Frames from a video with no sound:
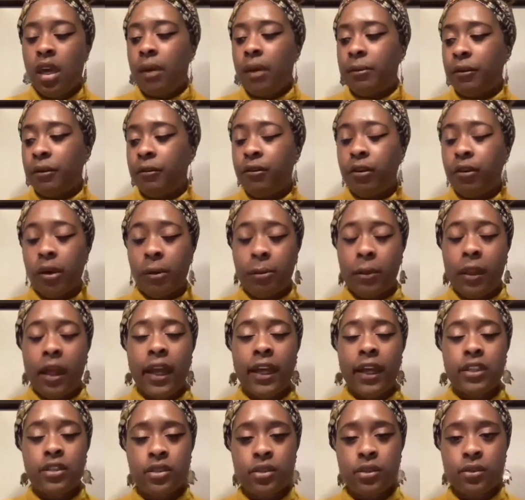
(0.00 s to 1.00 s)
before
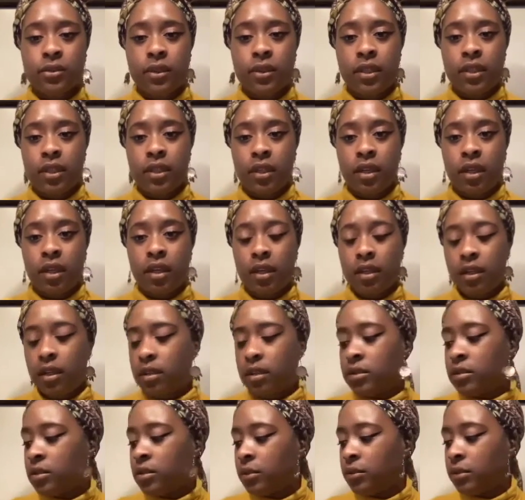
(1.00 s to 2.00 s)
applying to
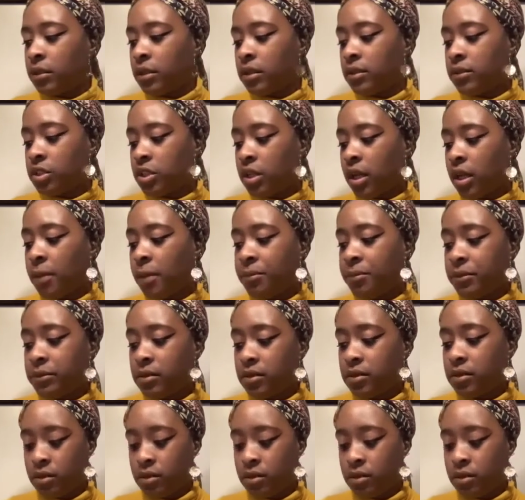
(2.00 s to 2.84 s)
a job,